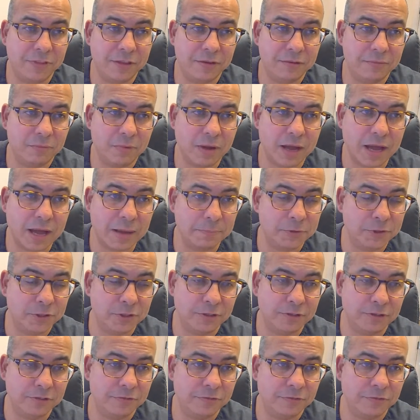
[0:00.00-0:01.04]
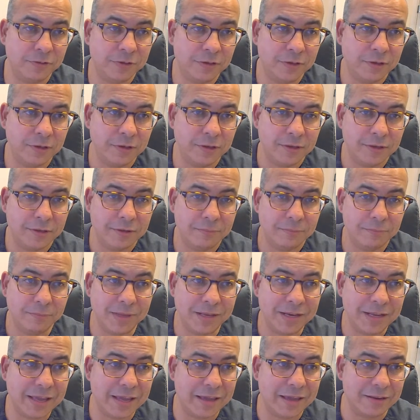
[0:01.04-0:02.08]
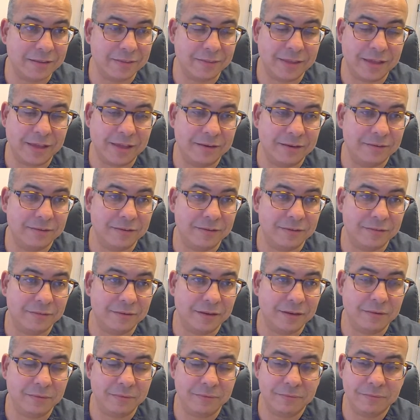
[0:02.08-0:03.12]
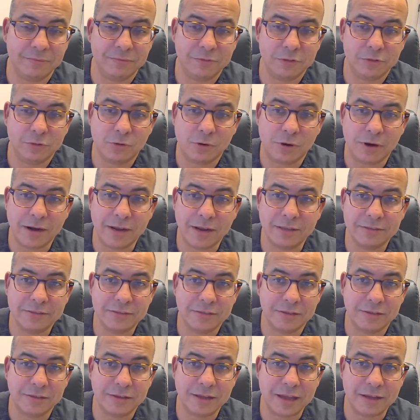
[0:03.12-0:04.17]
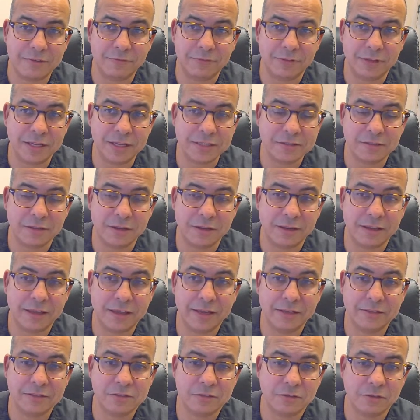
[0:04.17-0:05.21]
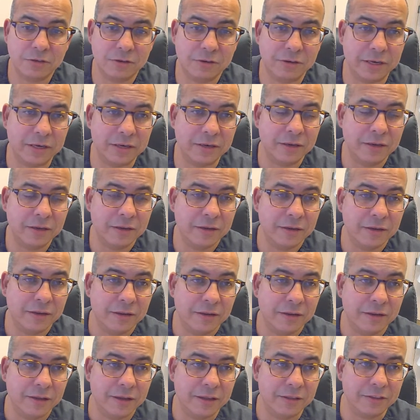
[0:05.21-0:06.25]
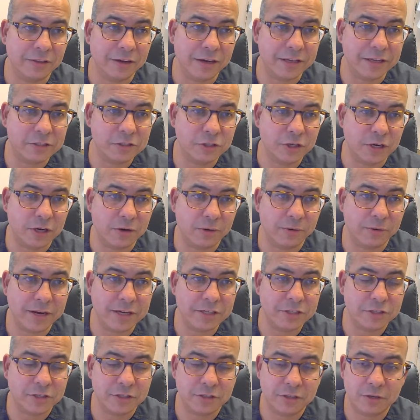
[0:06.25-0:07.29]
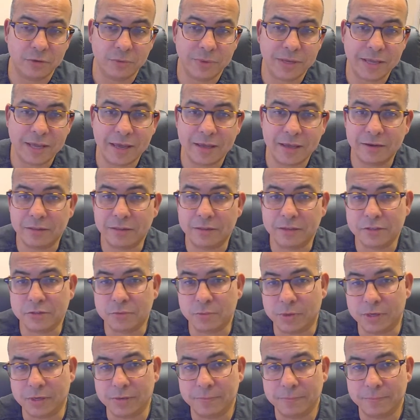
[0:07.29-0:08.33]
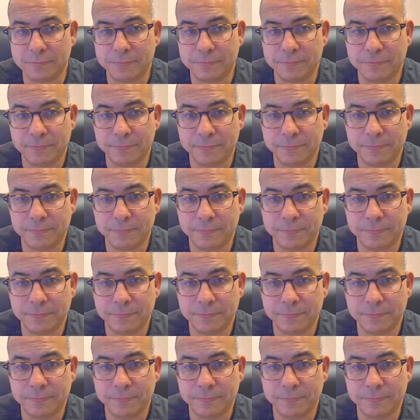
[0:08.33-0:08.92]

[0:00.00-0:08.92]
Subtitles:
have the option of mitigating that and trying to have less lung cancer in the next generation than we had in this one.